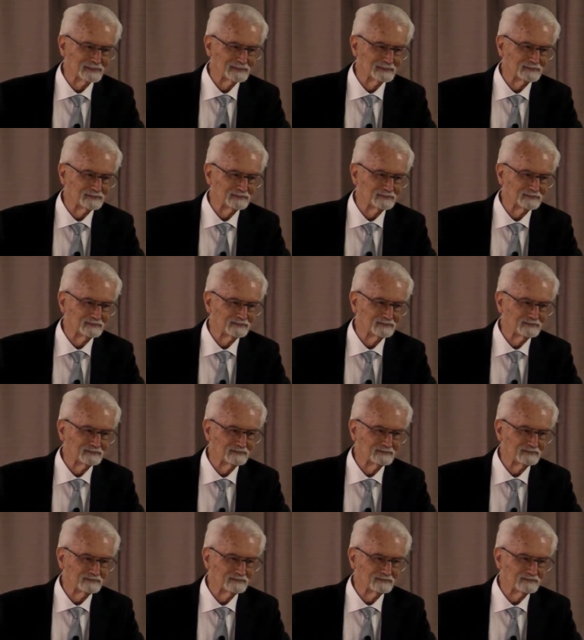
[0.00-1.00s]

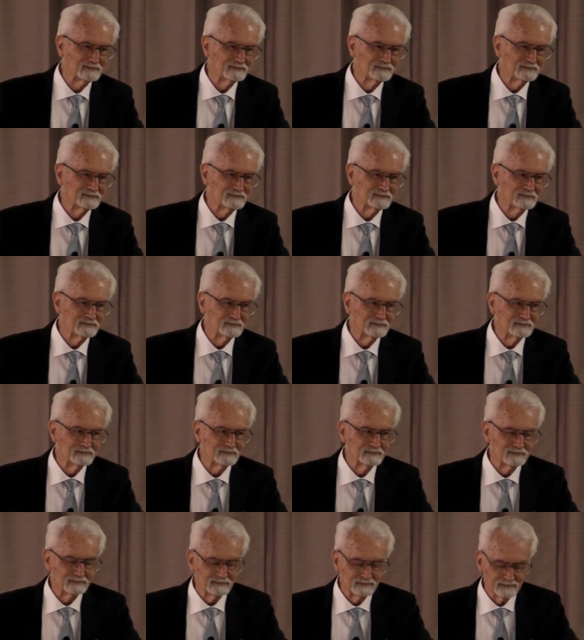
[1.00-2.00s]

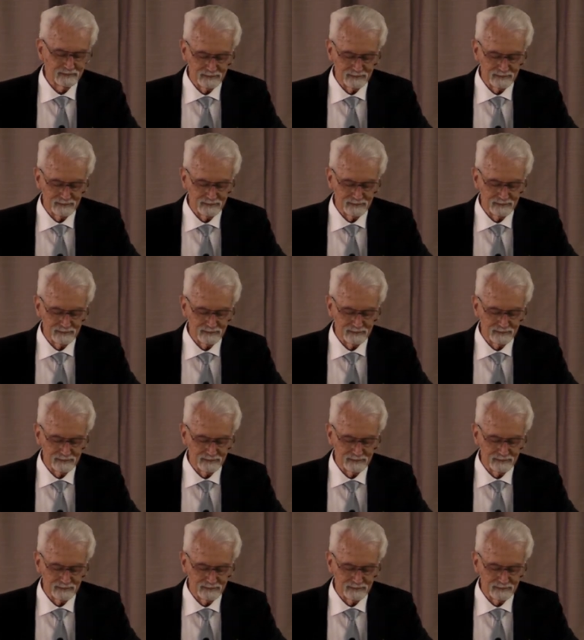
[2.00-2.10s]
(silence)